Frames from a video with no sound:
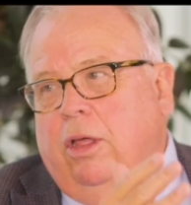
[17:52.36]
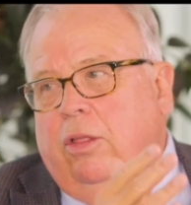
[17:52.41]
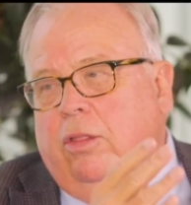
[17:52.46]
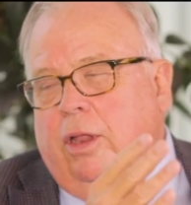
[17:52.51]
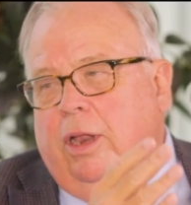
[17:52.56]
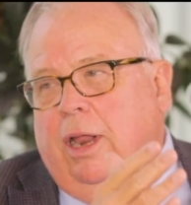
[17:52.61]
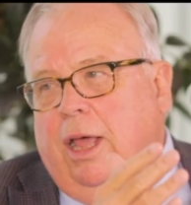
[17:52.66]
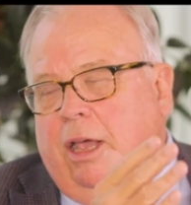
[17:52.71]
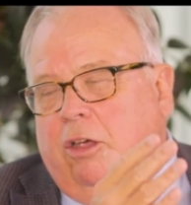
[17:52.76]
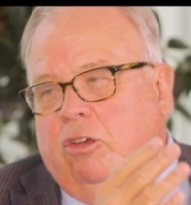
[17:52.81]

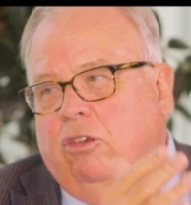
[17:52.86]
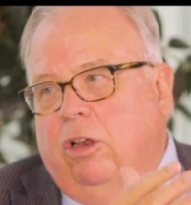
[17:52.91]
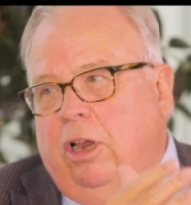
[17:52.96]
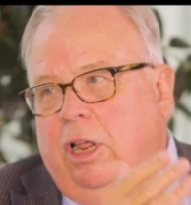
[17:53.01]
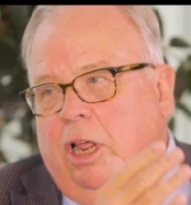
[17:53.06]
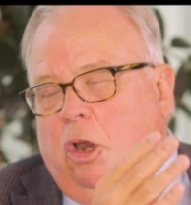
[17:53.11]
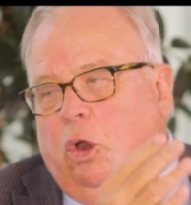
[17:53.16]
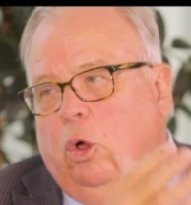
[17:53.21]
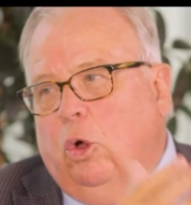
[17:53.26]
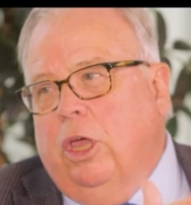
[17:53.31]
that
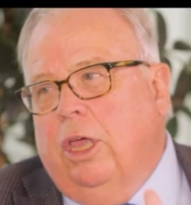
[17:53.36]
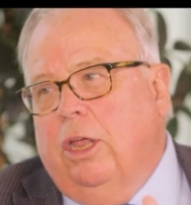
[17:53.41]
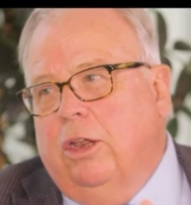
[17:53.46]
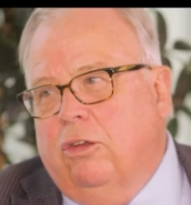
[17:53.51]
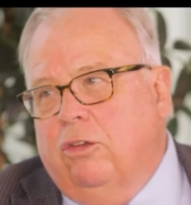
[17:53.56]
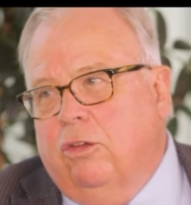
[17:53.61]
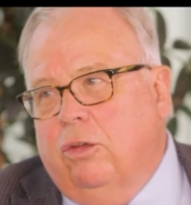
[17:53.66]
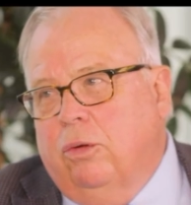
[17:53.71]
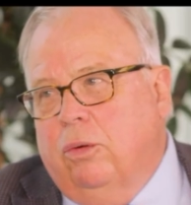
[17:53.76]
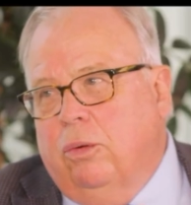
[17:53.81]
actually look
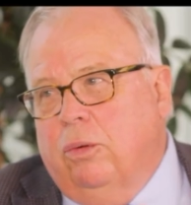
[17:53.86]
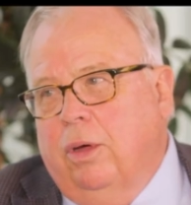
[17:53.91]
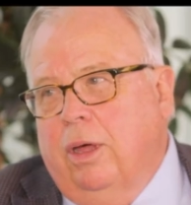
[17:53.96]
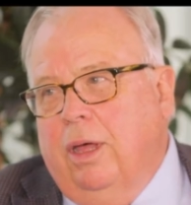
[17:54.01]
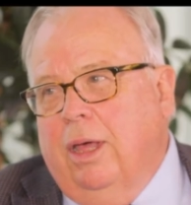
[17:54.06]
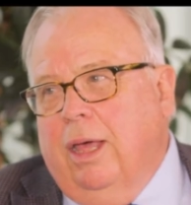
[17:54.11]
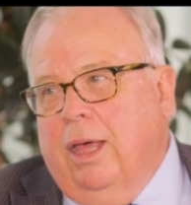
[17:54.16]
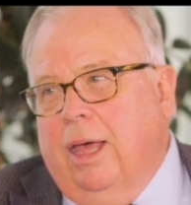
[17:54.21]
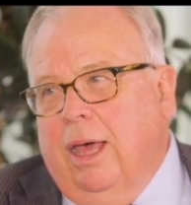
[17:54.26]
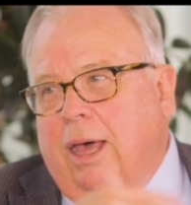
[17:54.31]
into
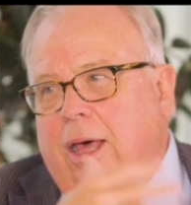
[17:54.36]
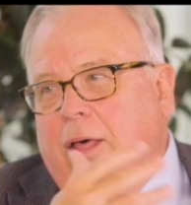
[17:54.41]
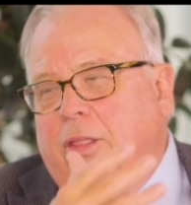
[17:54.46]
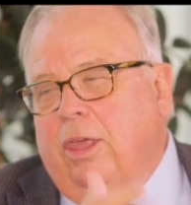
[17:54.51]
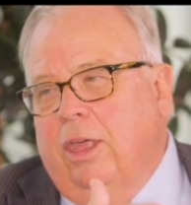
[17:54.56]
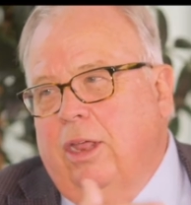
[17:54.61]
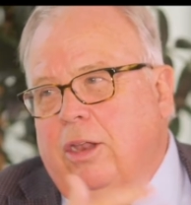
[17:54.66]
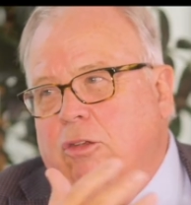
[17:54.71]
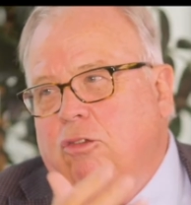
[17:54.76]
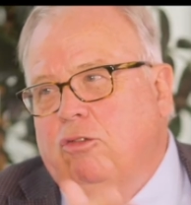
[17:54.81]
how
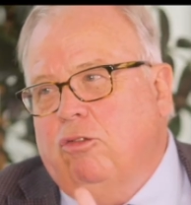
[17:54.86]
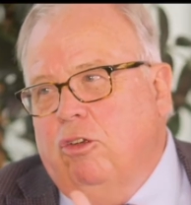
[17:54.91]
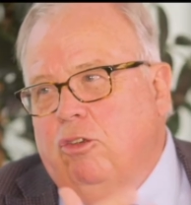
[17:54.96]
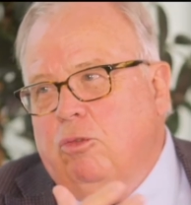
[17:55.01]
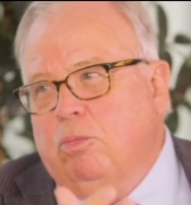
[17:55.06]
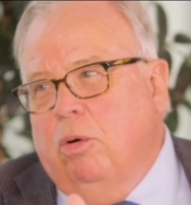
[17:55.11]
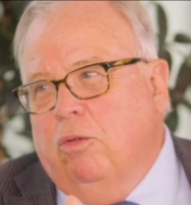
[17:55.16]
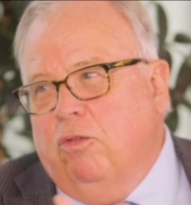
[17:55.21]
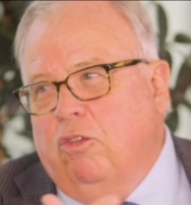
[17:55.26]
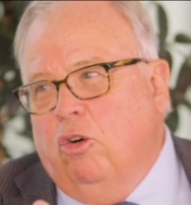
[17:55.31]
the industry is
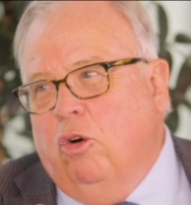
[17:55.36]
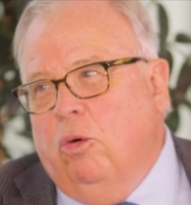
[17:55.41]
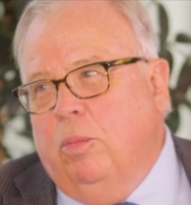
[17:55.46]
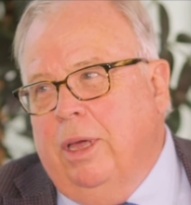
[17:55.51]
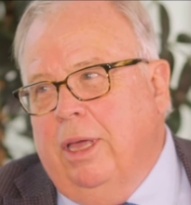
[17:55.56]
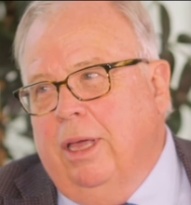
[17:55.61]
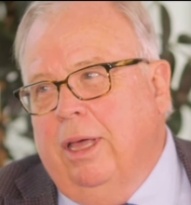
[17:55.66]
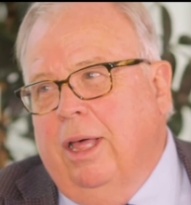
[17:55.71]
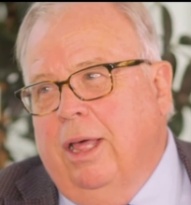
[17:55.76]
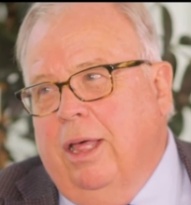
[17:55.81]

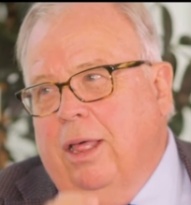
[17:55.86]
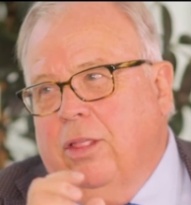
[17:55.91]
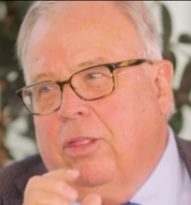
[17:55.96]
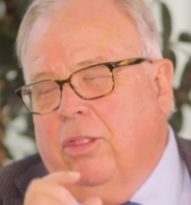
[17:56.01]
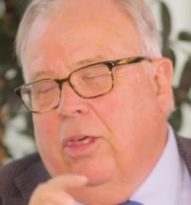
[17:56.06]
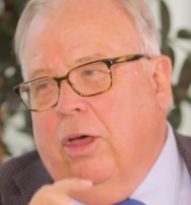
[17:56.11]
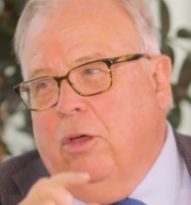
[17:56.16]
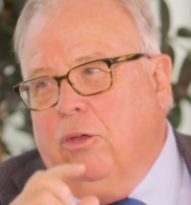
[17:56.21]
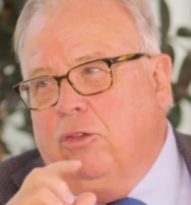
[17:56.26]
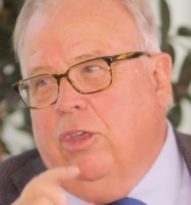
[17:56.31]
performing
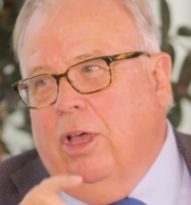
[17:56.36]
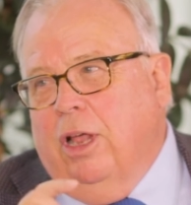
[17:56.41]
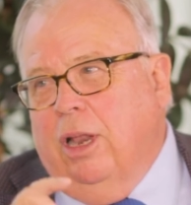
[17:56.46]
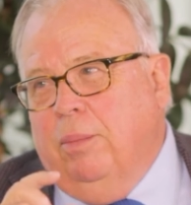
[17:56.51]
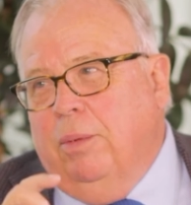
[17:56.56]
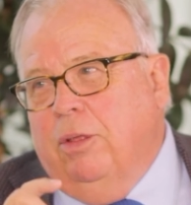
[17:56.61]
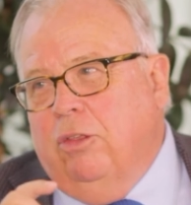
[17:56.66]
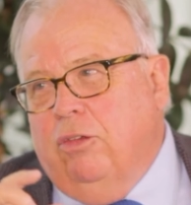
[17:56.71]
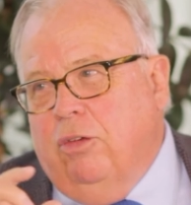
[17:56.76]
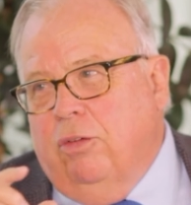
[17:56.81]
those
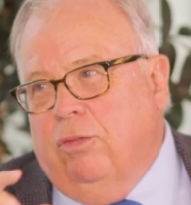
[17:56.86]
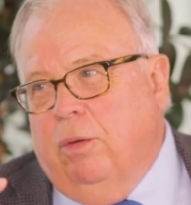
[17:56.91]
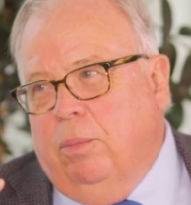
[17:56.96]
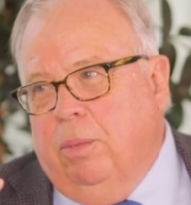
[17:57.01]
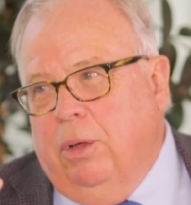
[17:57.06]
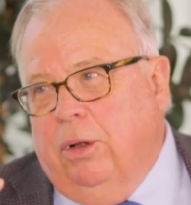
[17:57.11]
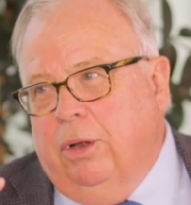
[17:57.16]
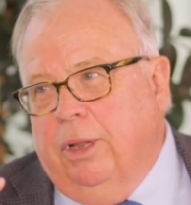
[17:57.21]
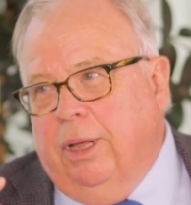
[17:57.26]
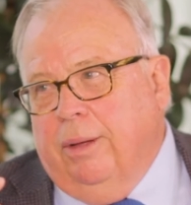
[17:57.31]
elements of a
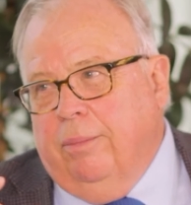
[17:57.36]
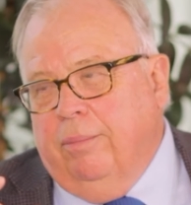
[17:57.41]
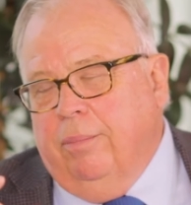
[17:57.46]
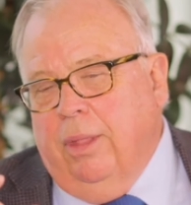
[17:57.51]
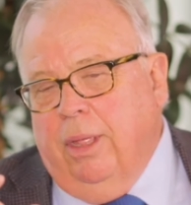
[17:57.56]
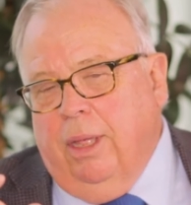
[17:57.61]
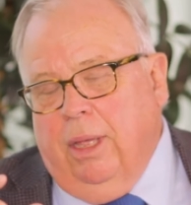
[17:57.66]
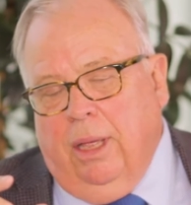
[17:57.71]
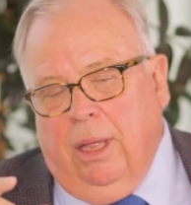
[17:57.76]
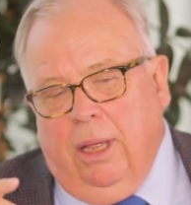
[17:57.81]
building.
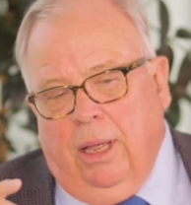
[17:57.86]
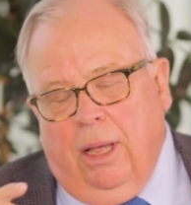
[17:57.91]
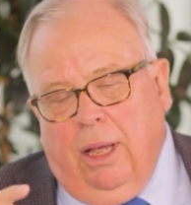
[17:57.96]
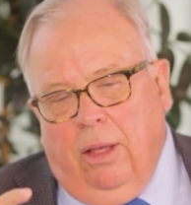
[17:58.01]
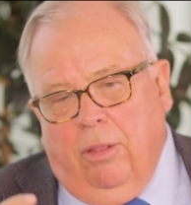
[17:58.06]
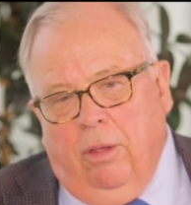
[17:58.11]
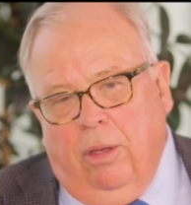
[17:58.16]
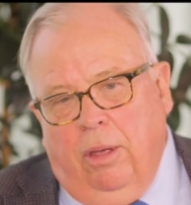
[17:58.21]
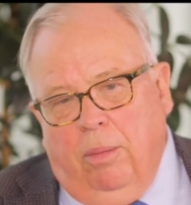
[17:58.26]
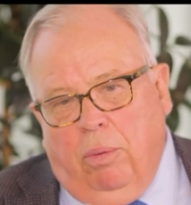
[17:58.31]

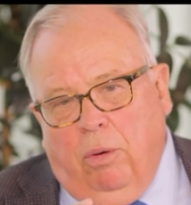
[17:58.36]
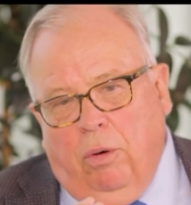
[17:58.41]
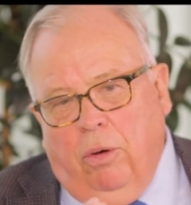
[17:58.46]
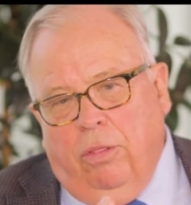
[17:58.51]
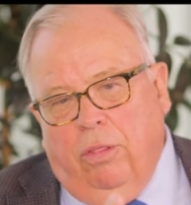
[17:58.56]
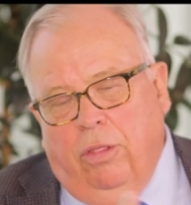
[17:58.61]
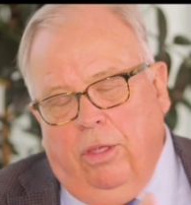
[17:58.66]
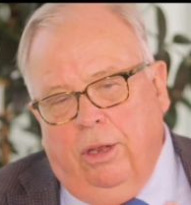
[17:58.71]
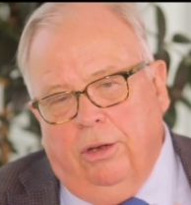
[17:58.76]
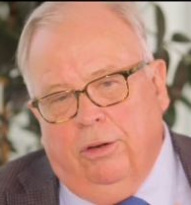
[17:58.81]
And the
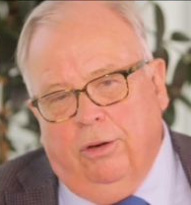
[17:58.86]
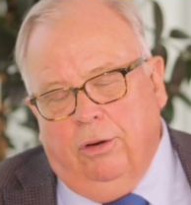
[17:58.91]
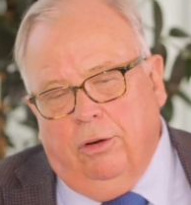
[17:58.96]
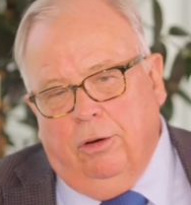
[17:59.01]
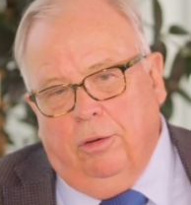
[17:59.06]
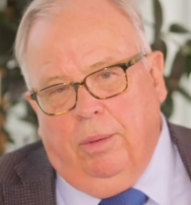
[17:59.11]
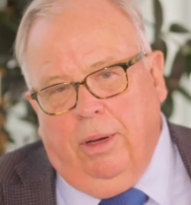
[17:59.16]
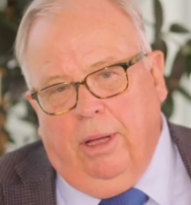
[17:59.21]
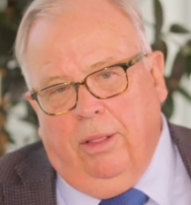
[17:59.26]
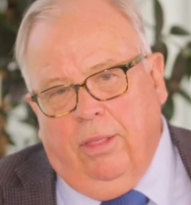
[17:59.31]
important thing to do
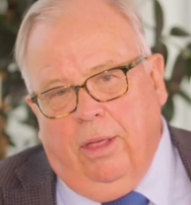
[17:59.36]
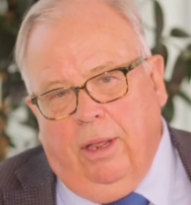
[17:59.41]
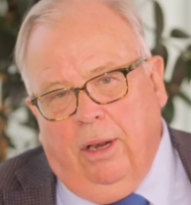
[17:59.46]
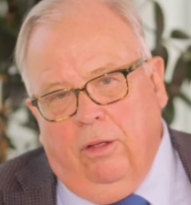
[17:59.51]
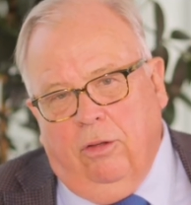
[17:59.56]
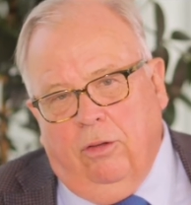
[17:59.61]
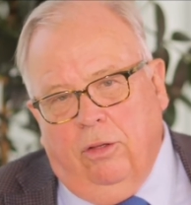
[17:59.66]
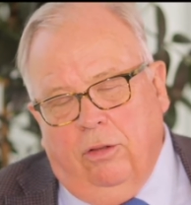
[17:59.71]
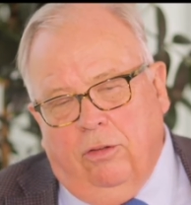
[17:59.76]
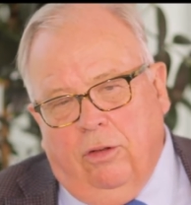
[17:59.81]
about that
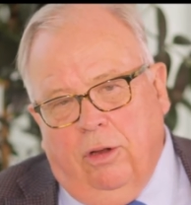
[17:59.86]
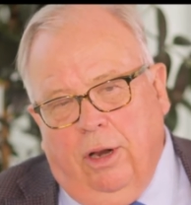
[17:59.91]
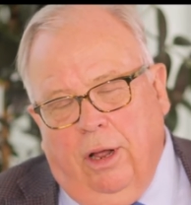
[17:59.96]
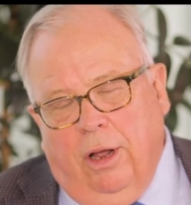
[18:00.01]
is to